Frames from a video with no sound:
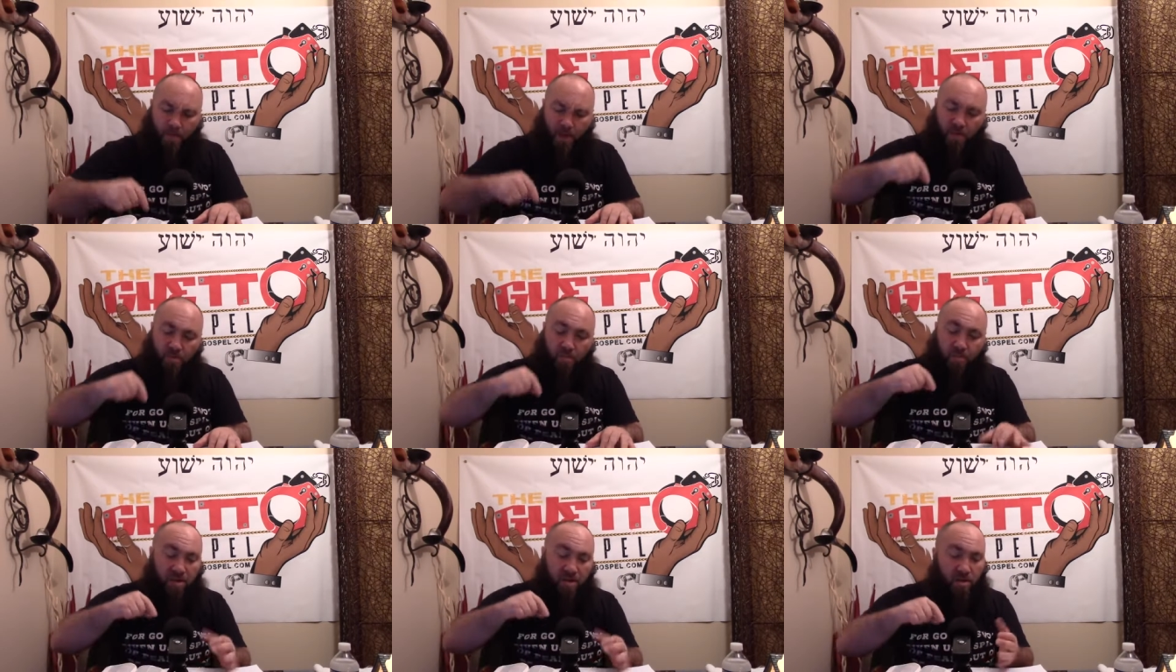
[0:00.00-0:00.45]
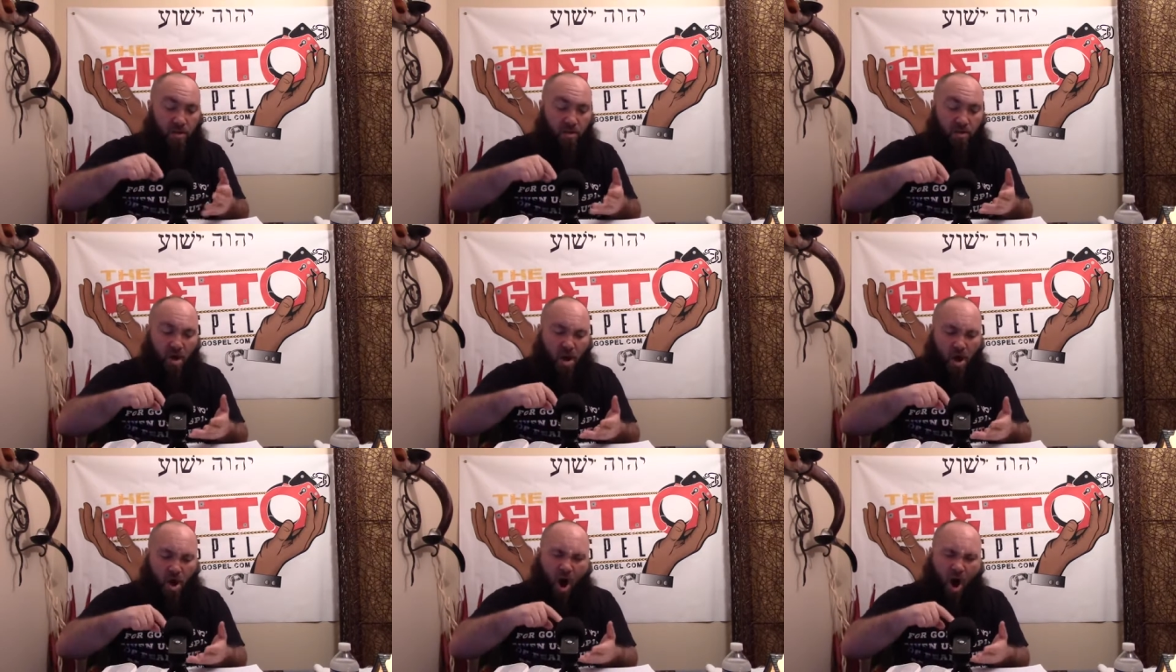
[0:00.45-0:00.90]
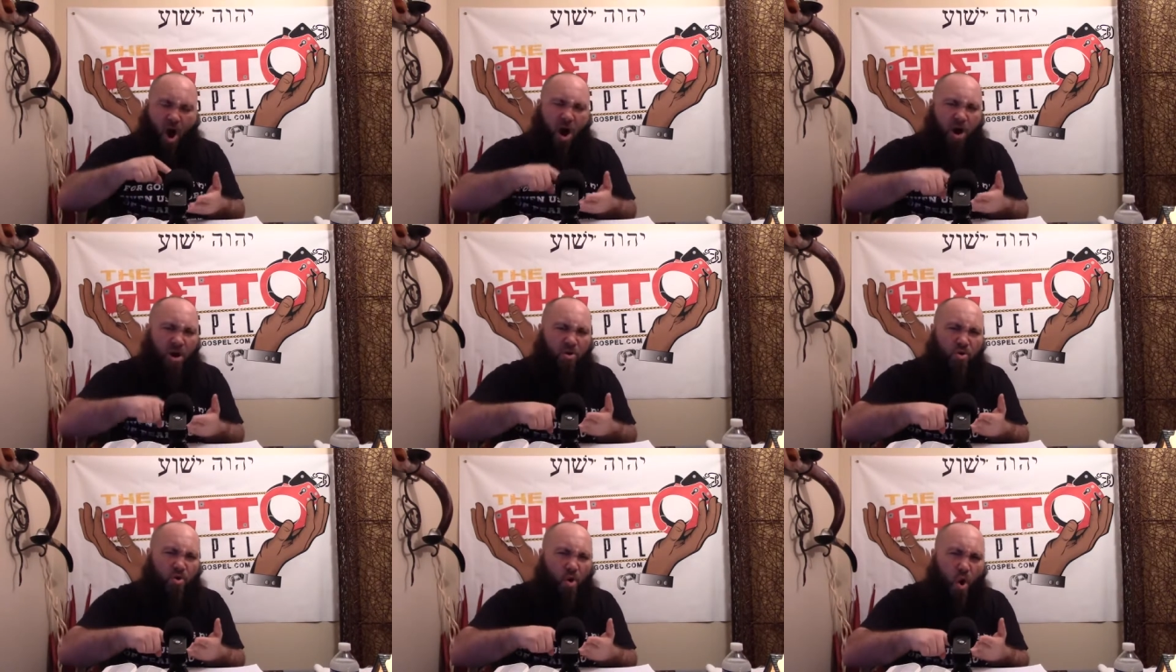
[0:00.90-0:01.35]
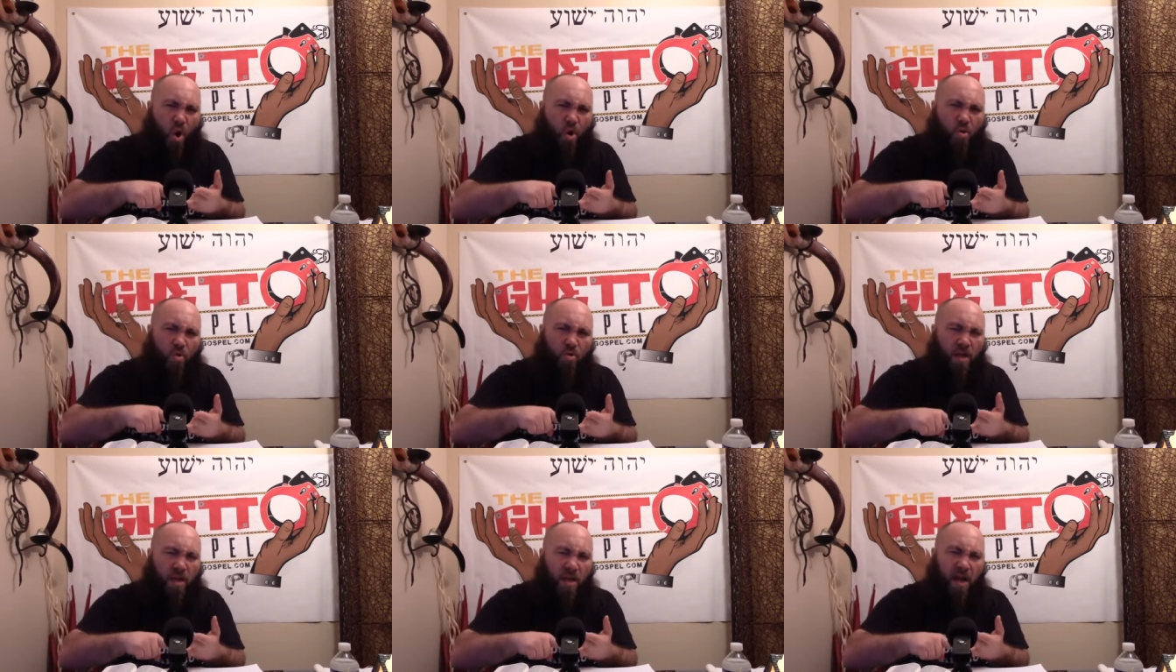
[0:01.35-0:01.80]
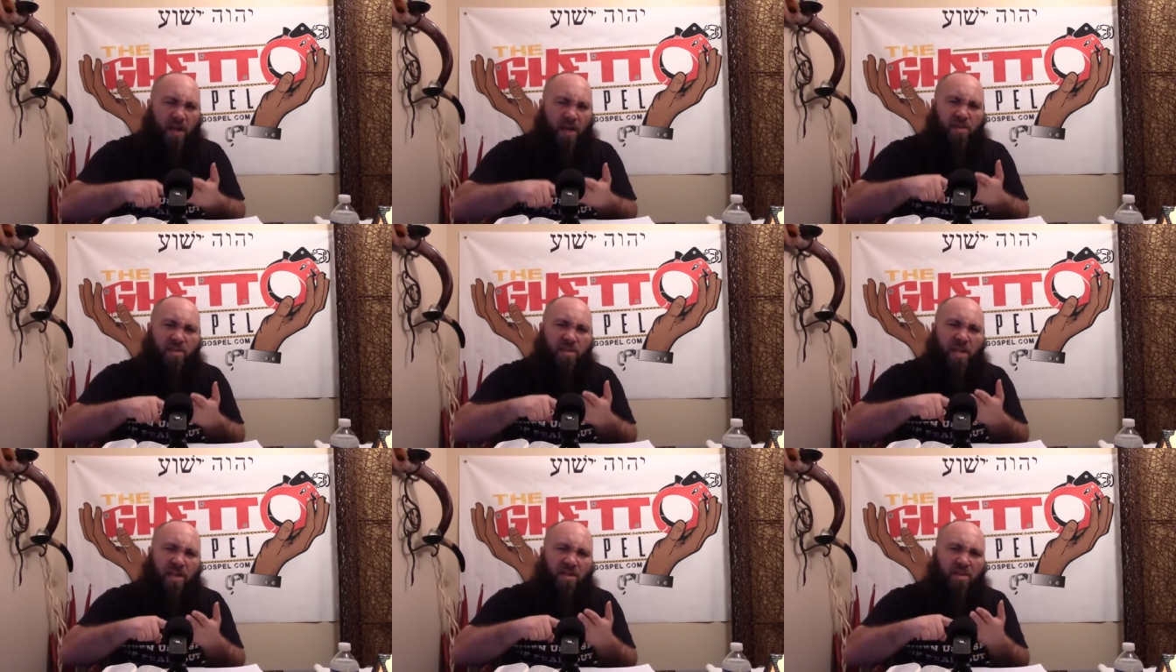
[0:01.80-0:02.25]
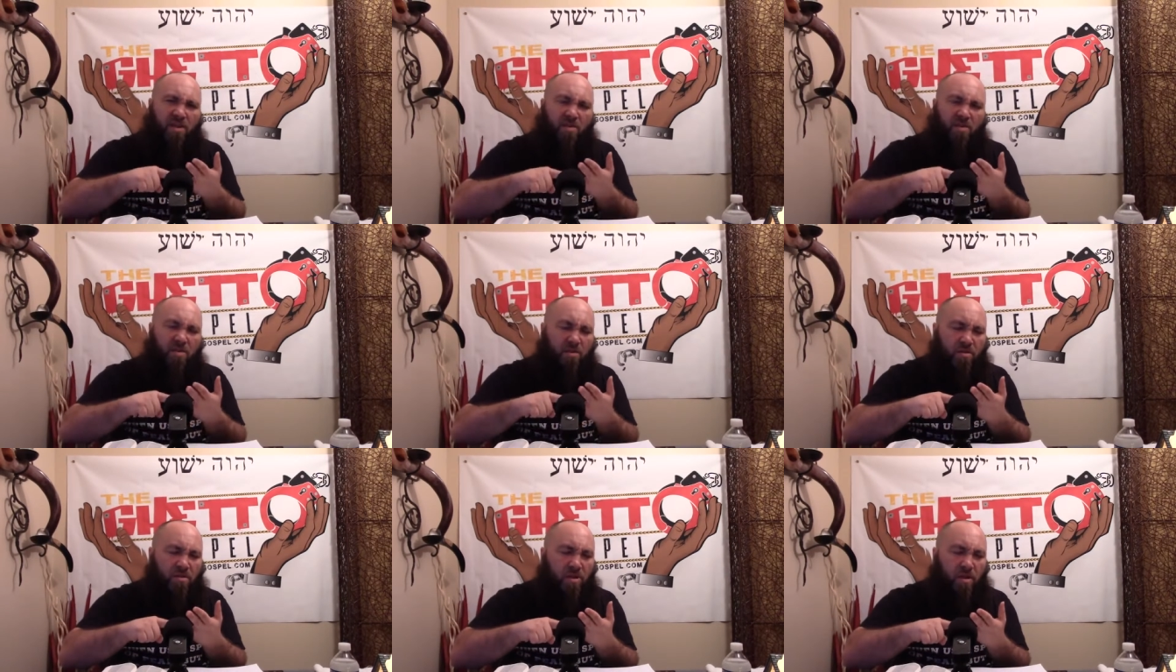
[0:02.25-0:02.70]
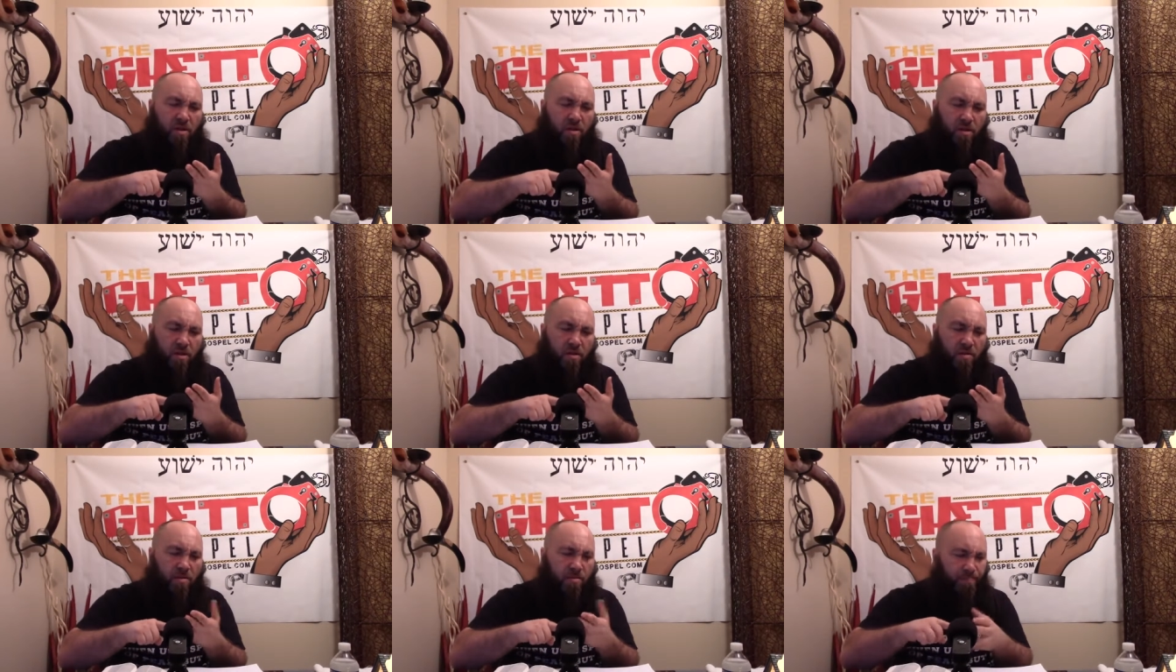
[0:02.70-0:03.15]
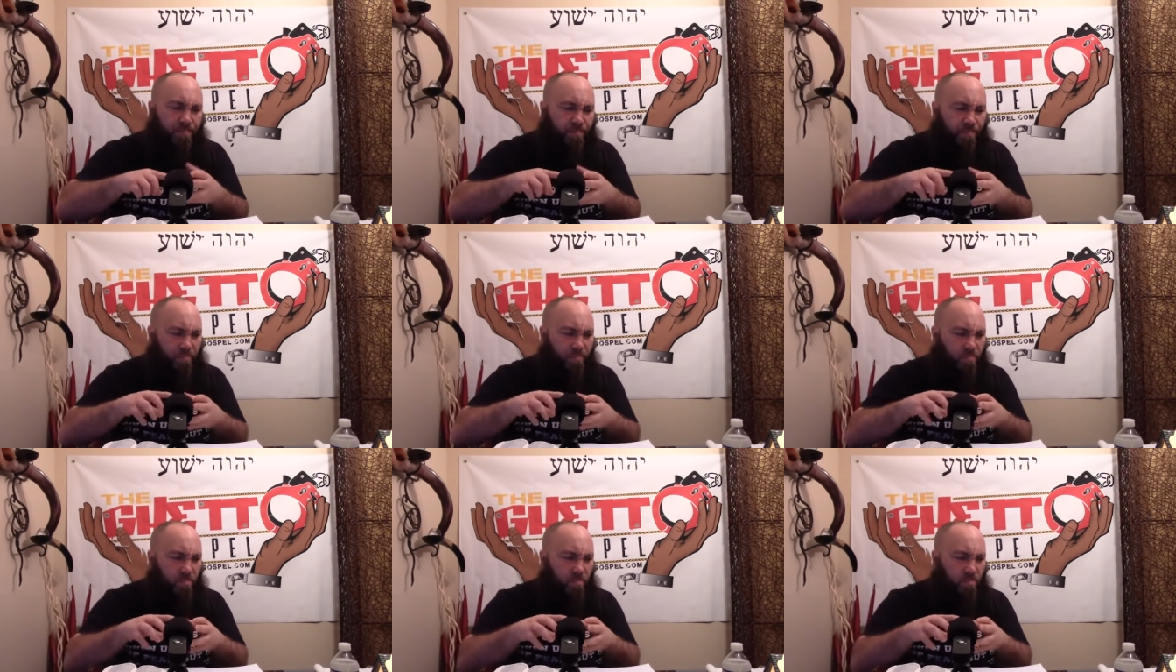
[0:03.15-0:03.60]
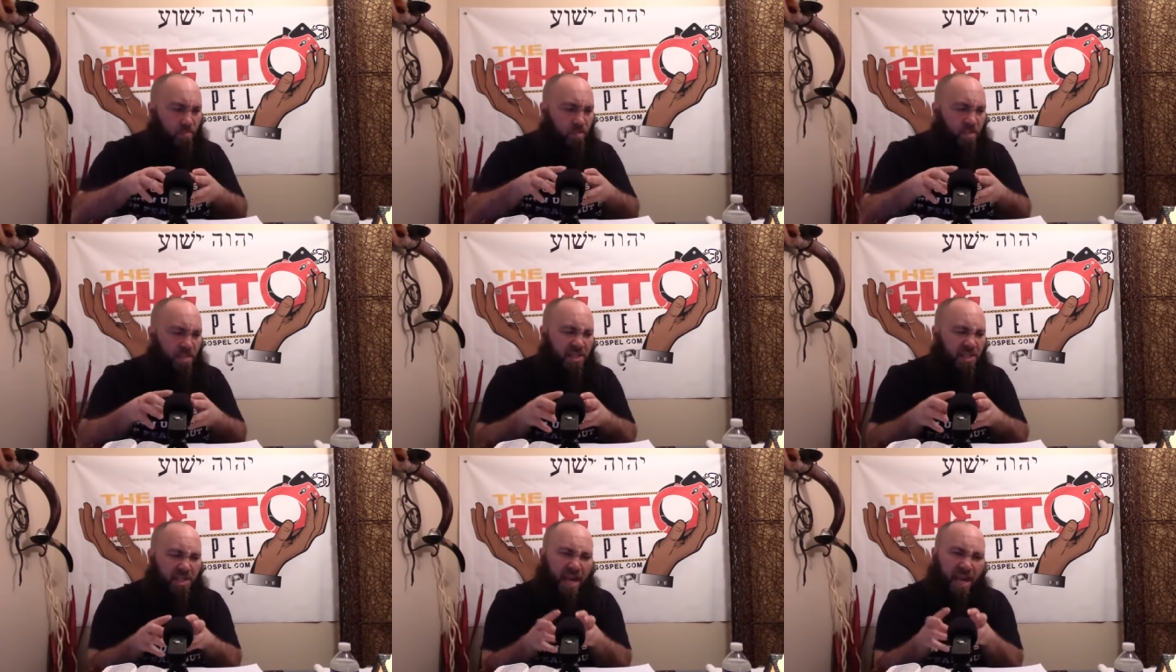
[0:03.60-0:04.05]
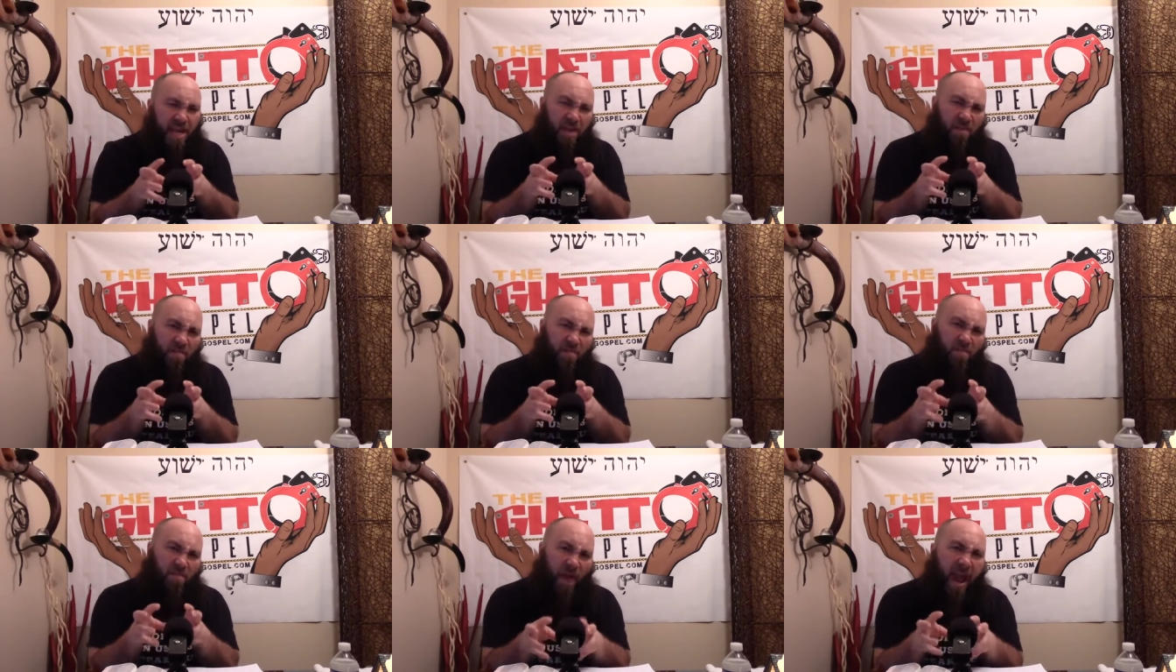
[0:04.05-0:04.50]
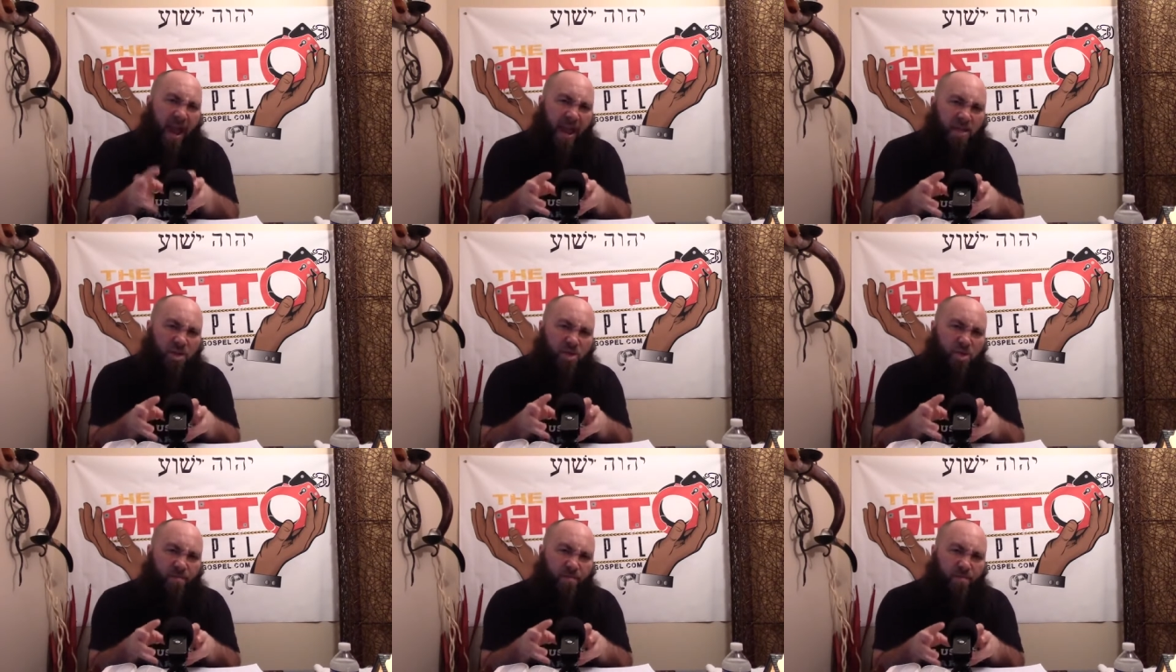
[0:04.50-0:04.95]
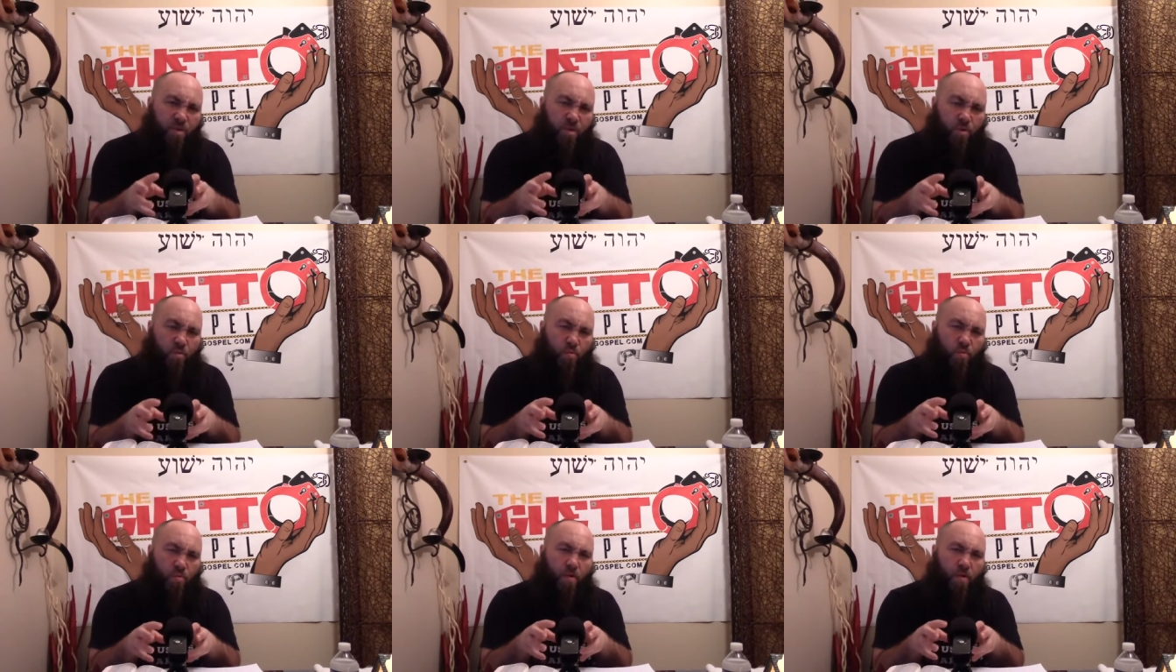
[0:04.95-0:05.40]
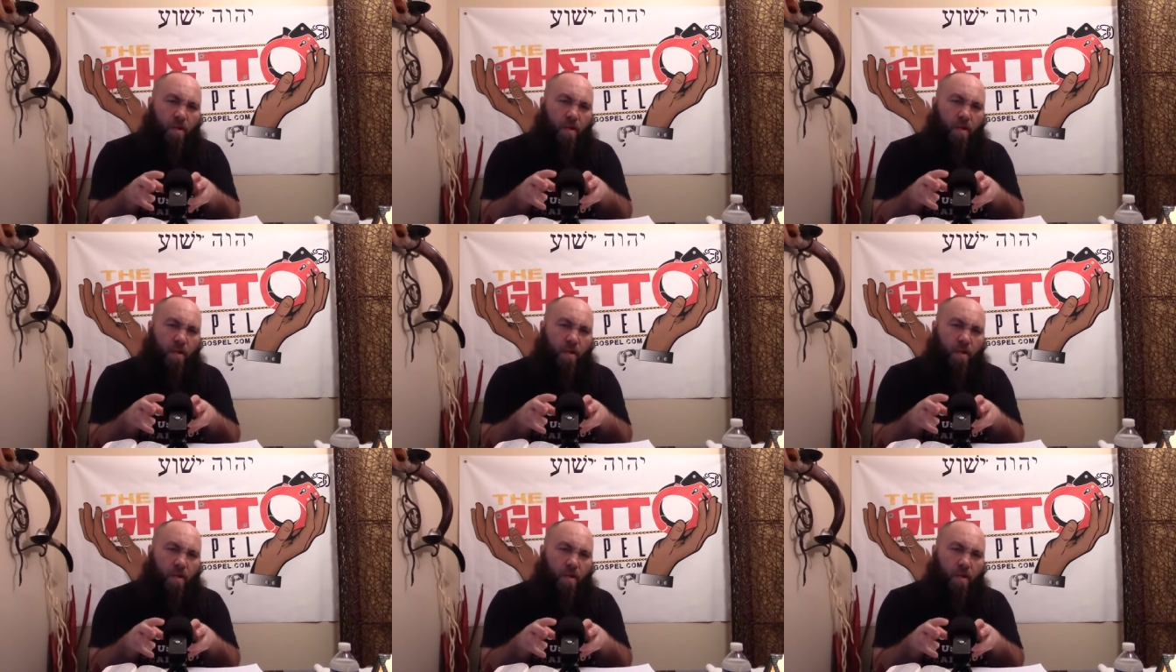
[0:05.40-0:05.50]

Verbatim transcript: is because our goal is not to, to take advantage of you.